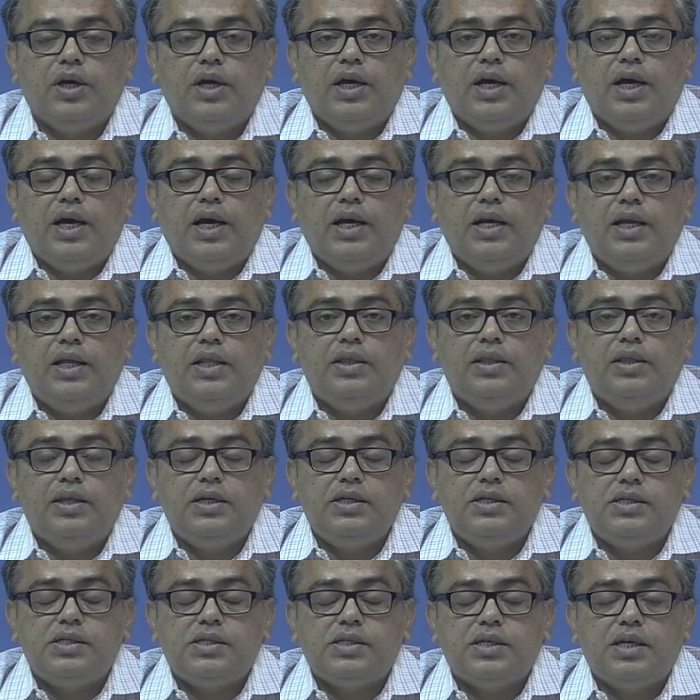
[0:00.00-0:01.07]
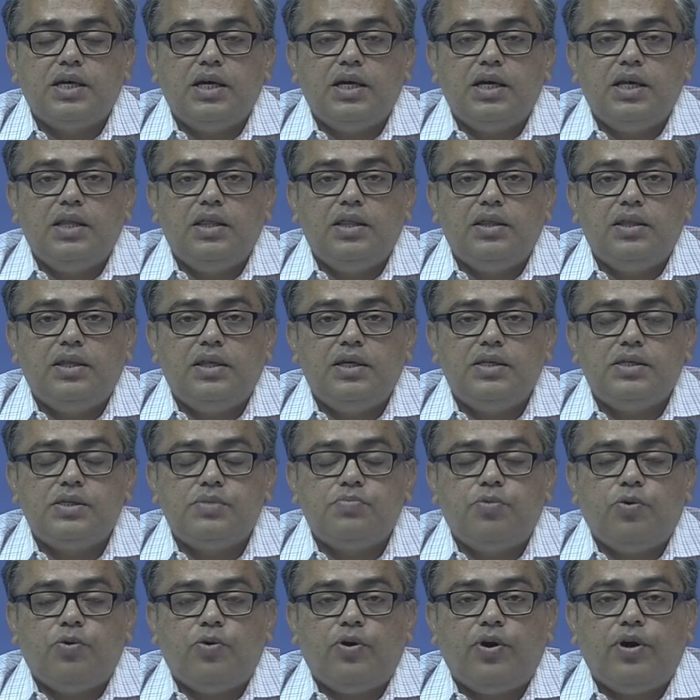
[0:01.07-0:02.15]
and in this
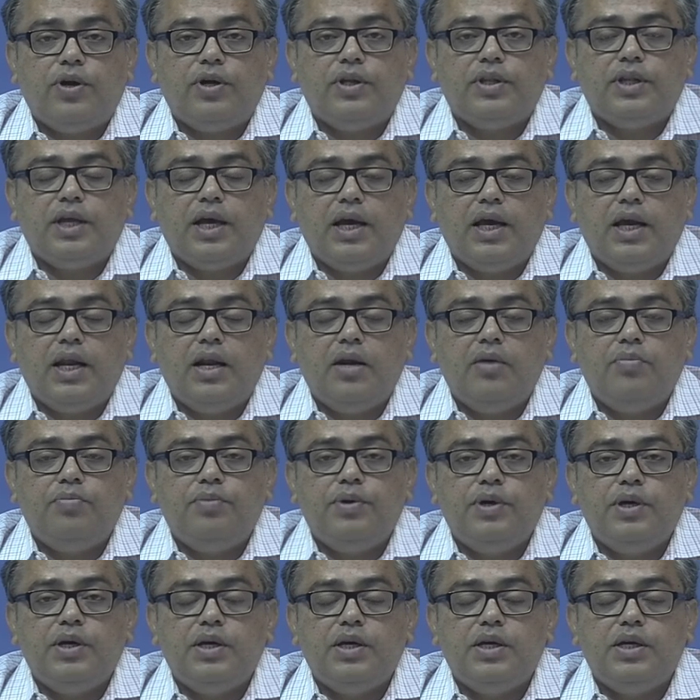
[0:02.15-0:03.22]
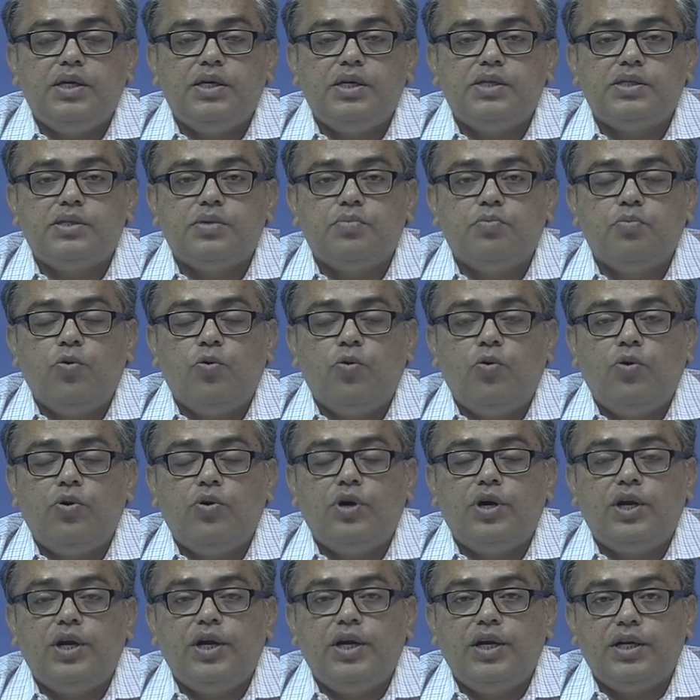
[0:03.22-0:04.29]
point the LL.P is more
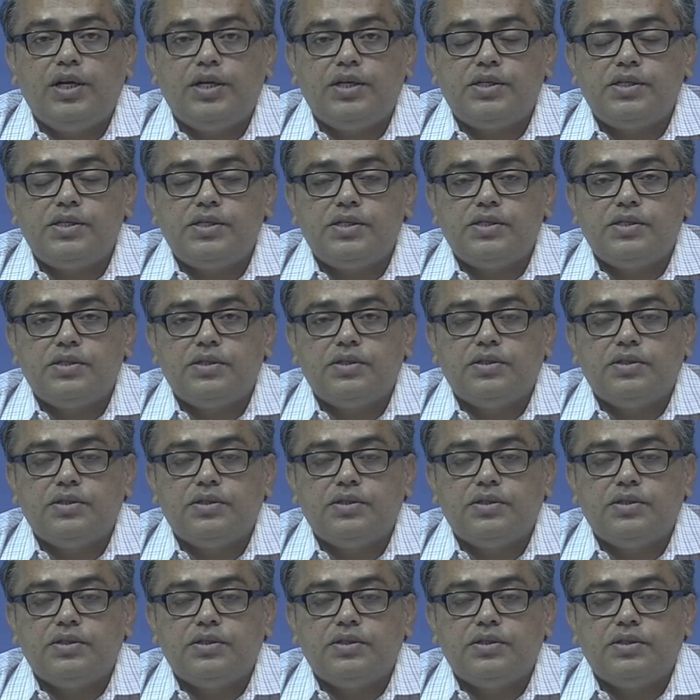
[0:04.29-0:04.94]
tedious